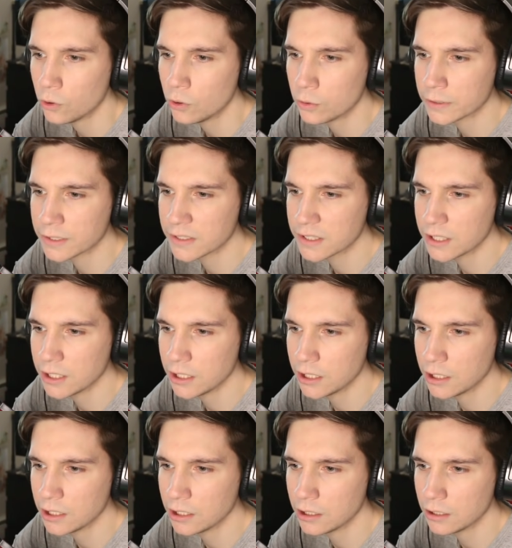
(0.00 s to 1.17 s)
Ooh, is this
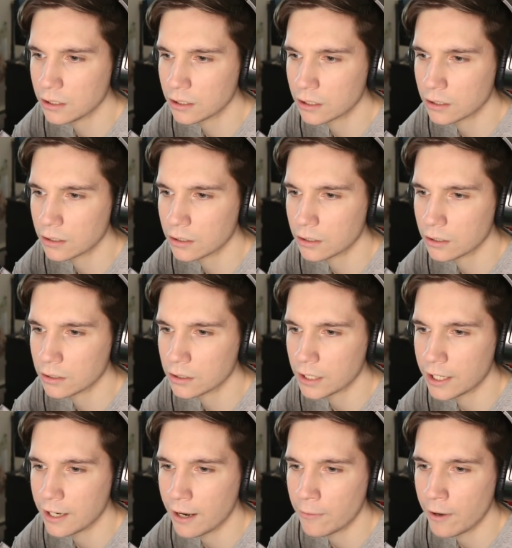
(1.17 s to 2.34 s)
the...
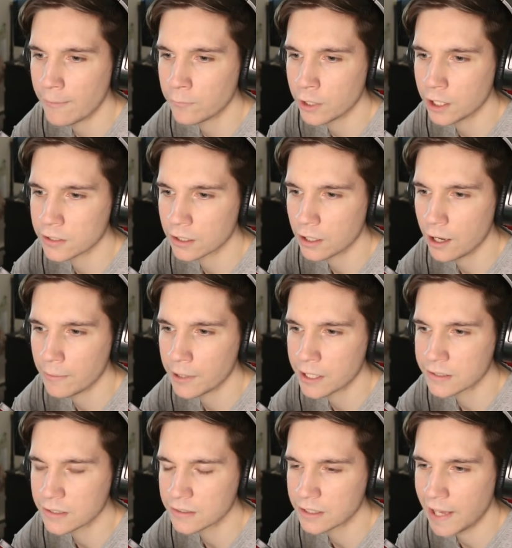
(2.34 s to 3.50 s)
I'm reading the comment.
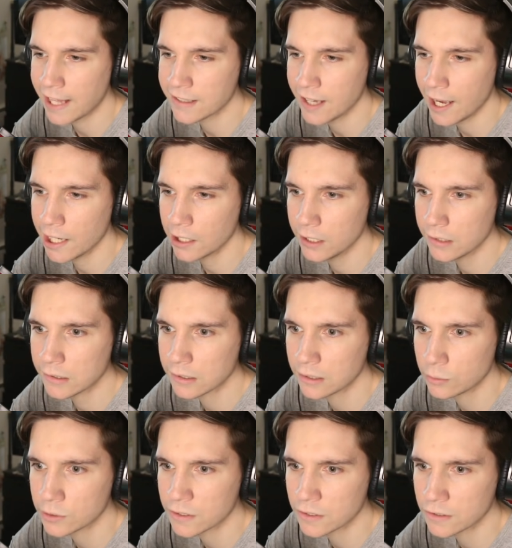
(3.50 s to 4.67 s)
Is this K Tigers?
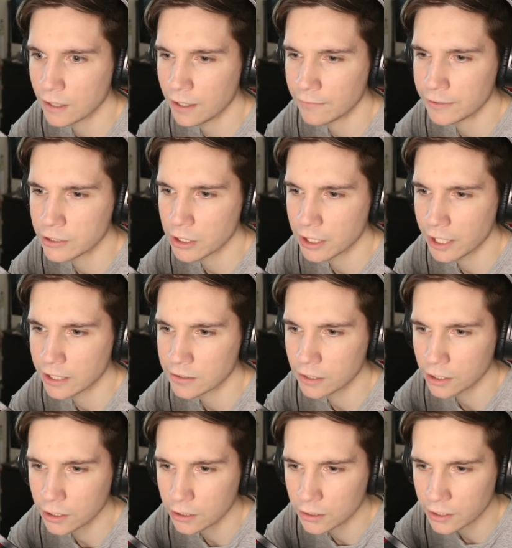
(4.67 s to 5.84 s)
Was this featuring K
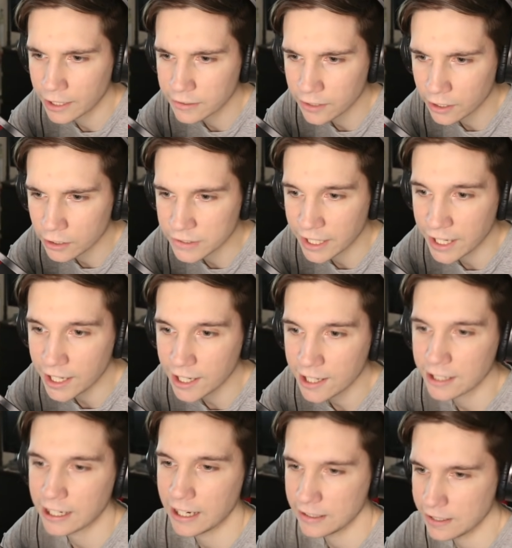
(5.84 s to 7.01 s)
Tigers?
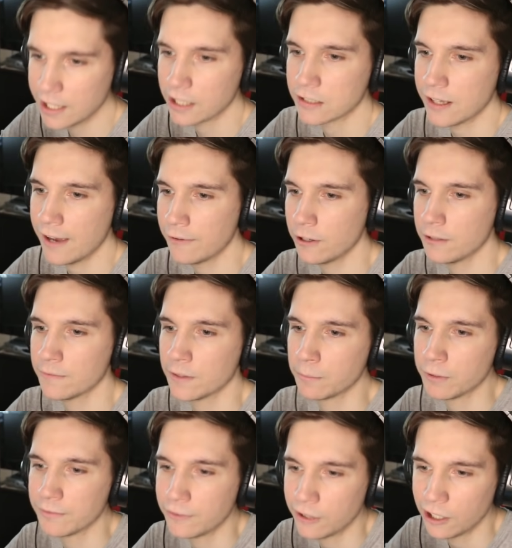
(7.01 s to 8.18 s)
Yeah, K Tigers. I've heard of them
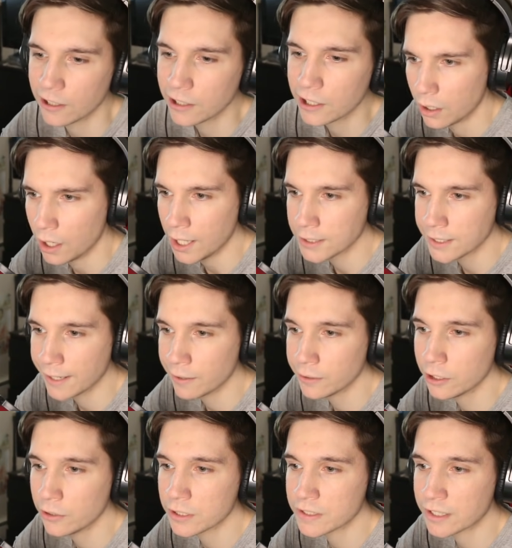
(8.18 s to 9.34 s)
before.
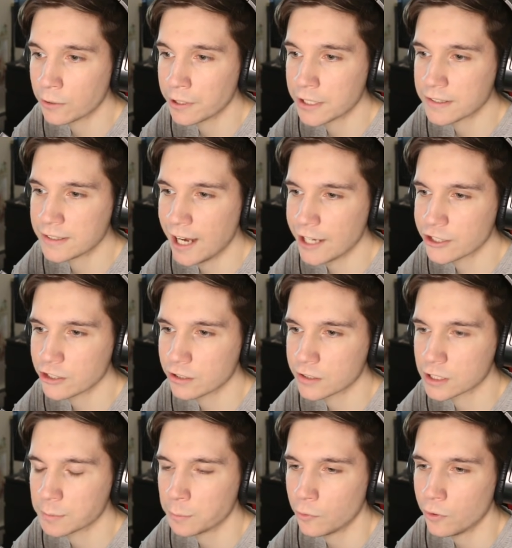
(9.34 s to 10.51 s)
Taekwondo is Korea's national
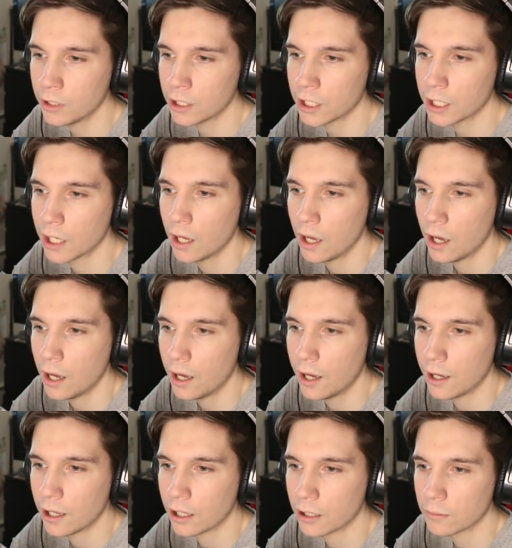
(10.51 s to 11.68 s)
sport.
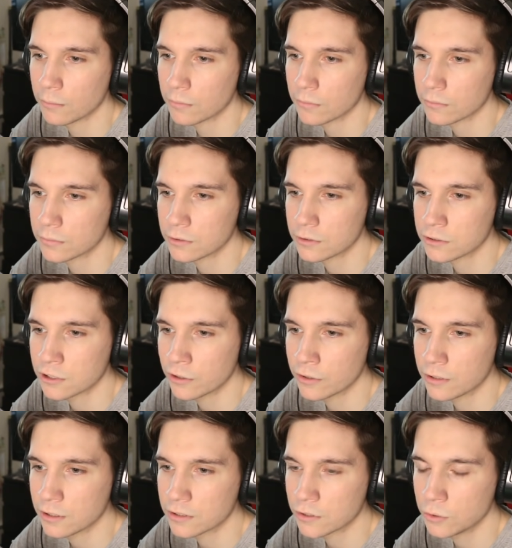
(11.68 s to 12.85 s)
So
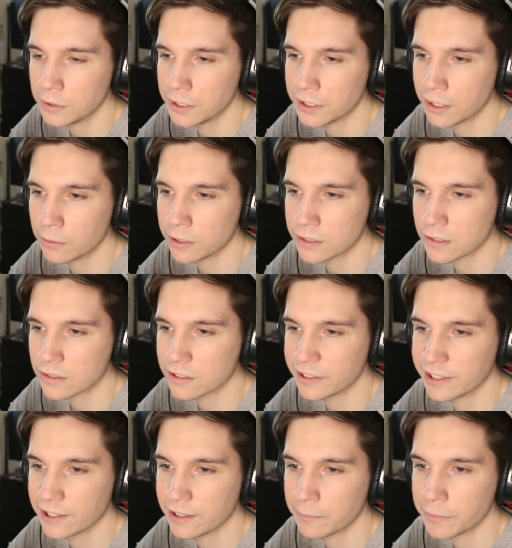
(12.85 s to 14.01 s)
it's cool that they really released this
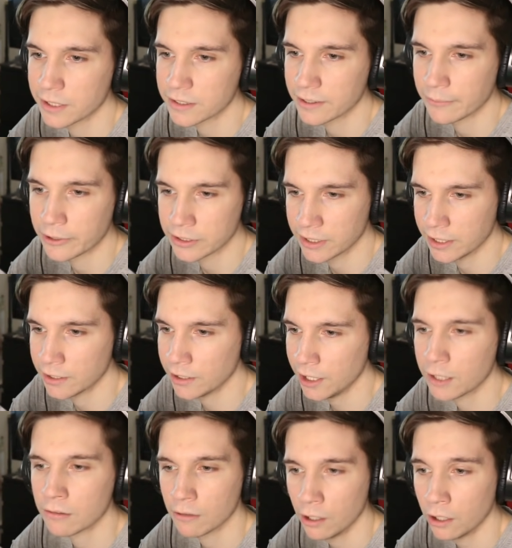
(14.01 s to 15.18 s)
in the Olympics, someone said.
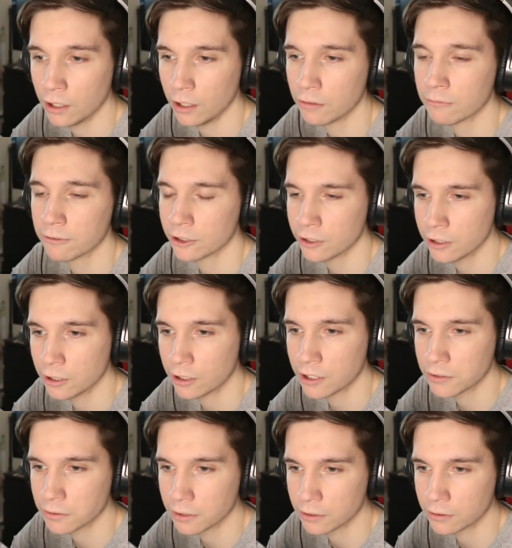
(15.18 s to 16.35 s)
Yeah, oh yeah, for sure.
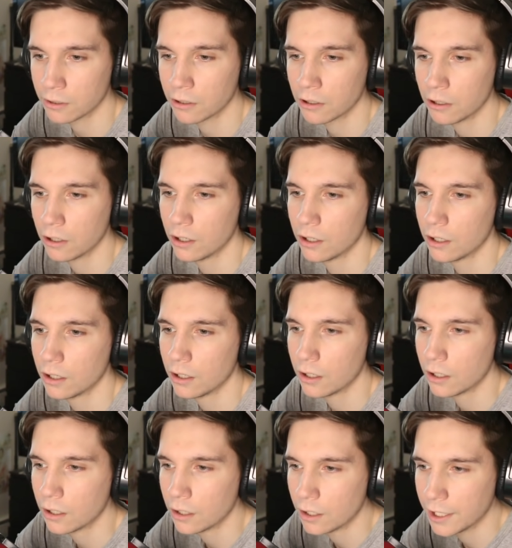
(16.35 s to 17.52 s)
That's really cool.
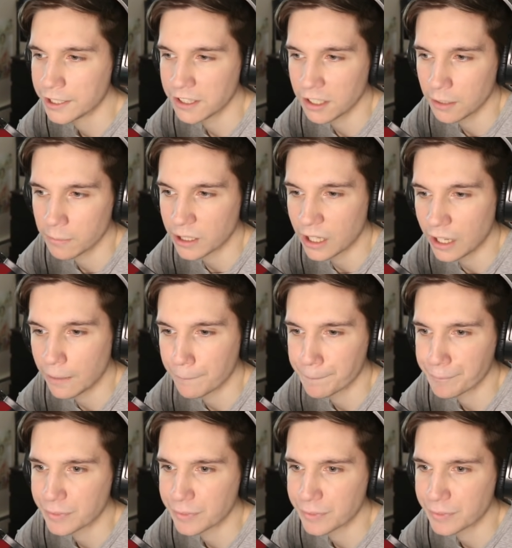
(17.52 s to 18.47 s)
I didn't think about that.